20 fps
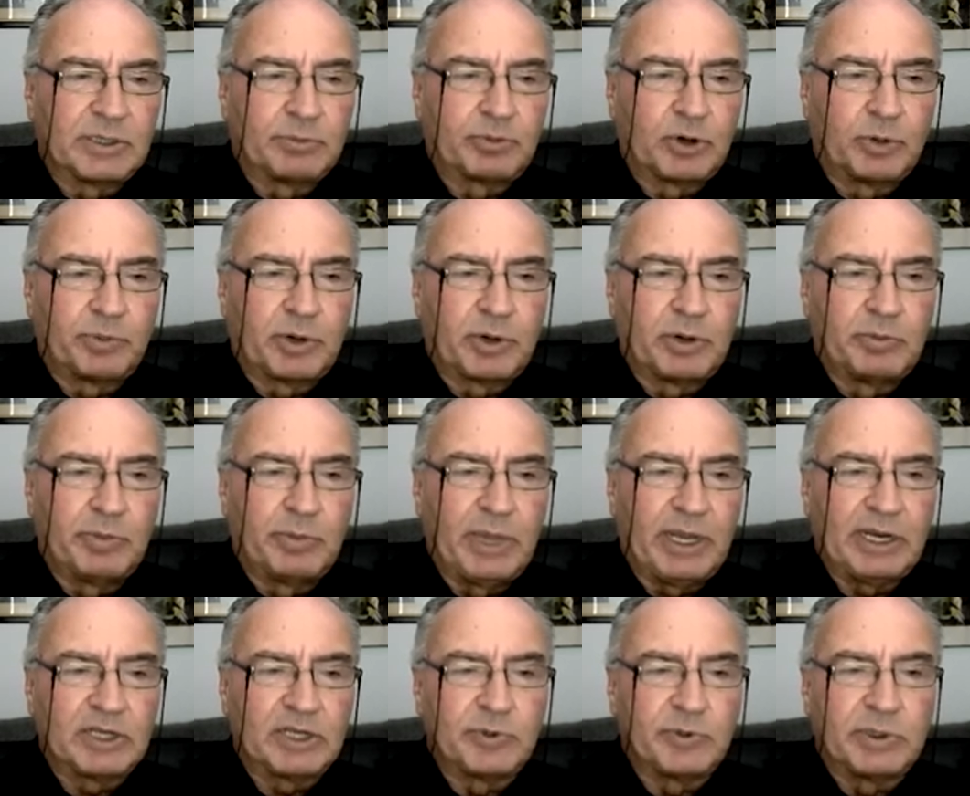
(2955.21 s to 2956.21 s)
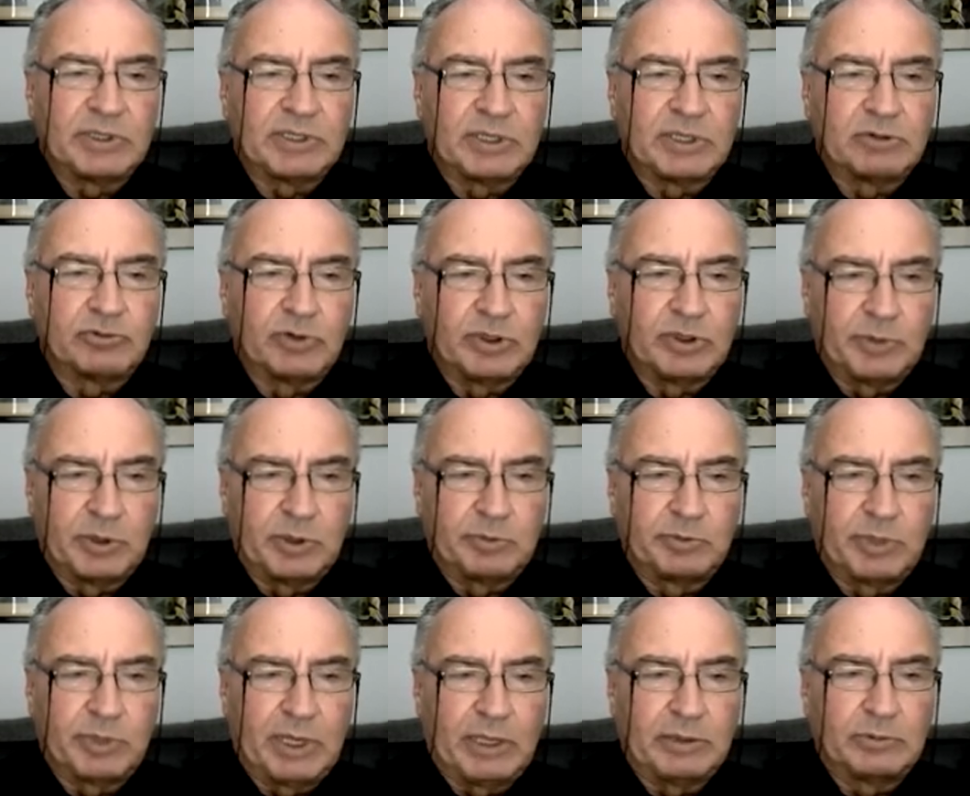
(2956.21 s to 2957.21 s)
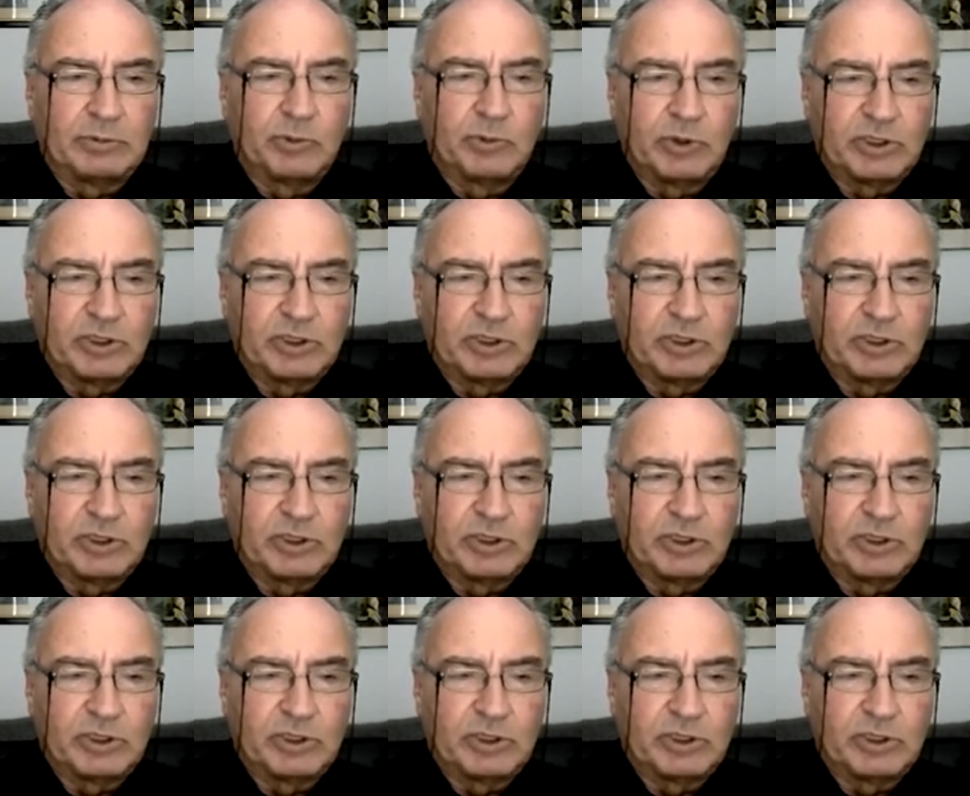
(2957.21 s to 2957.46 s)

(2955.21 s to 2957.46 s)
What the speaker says: a proper management and treatment plan,